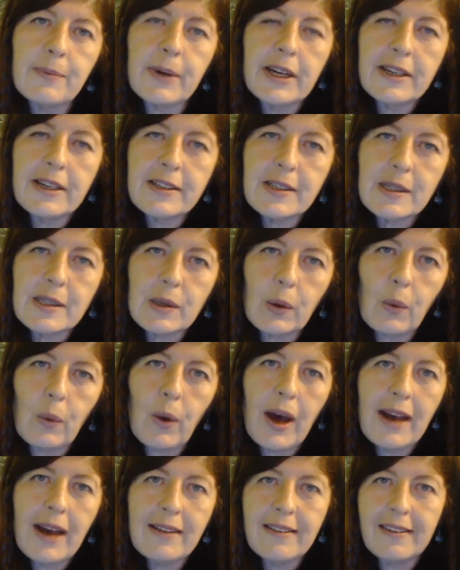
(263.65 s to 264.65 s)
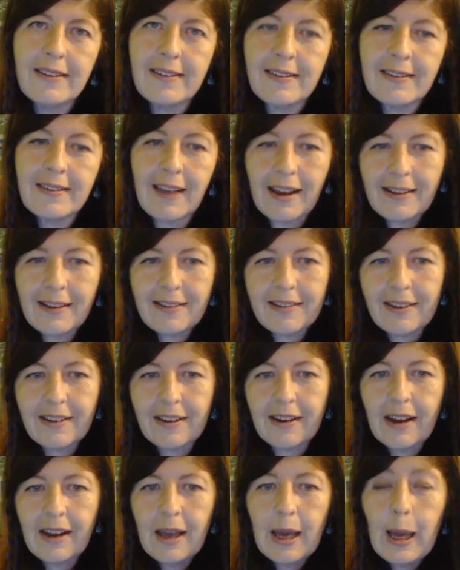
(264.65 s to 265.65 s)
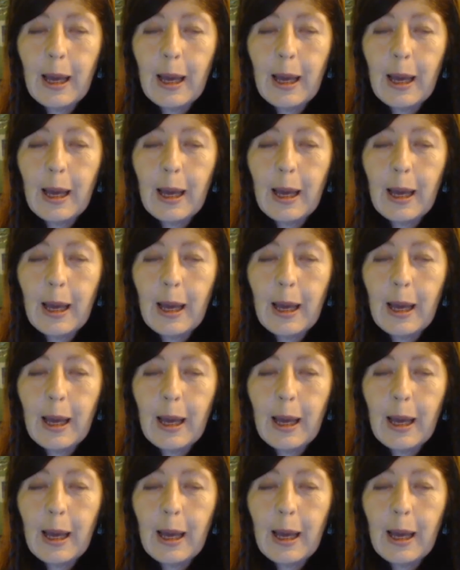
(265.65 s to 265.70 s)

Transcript: by a square to Saturn,